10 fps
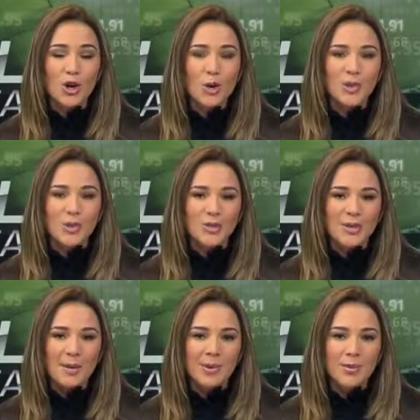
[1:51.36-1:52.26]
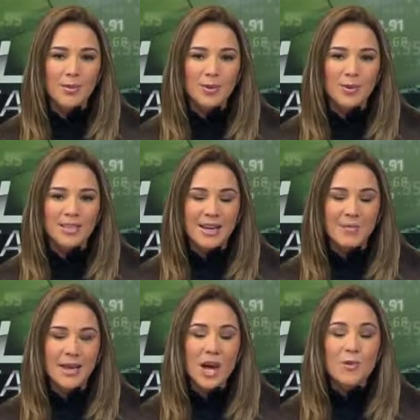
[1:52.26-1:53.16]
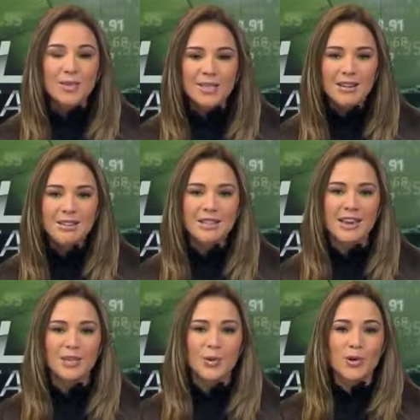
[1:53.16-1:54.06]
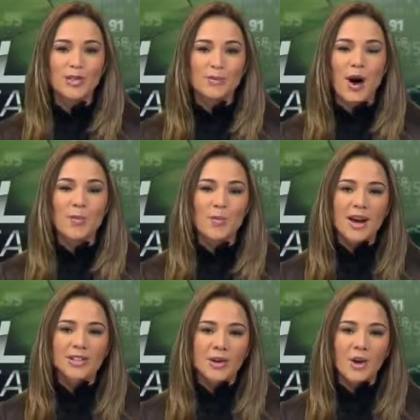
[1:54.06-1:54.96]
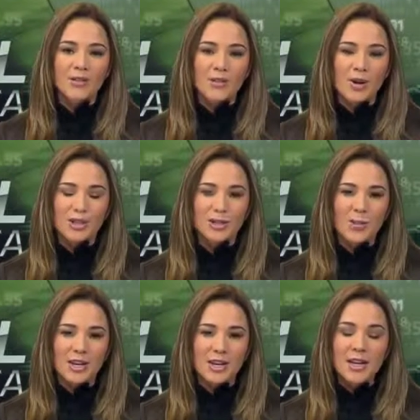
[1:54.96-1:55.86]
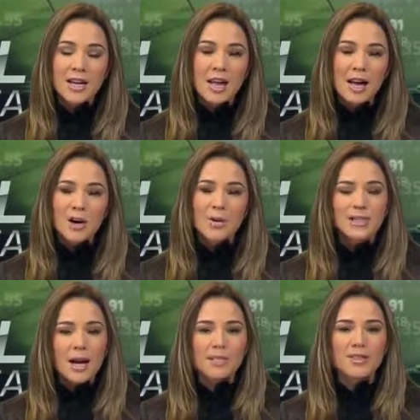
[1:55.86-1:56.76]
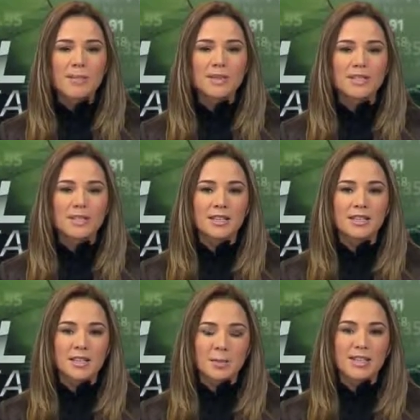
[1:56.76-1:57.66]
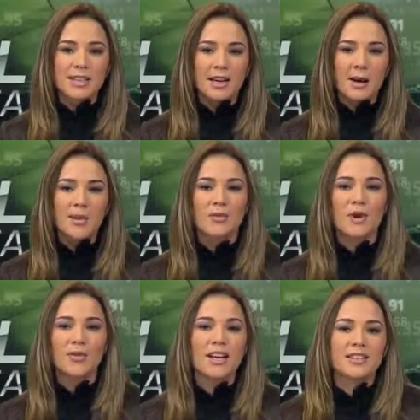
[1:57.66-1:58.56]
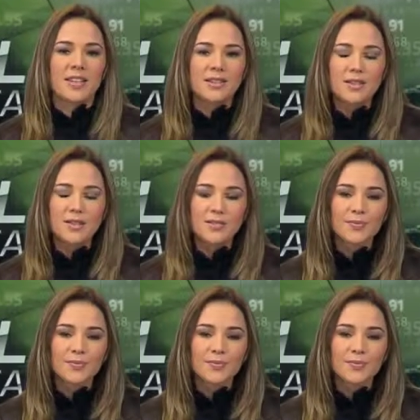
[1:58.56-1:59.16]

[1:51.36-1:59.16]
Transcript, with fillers: Chobe also coming through with some results there. Tourism operator over in Botswana. Uh, what type of numbers uh, did we see coming through on that end?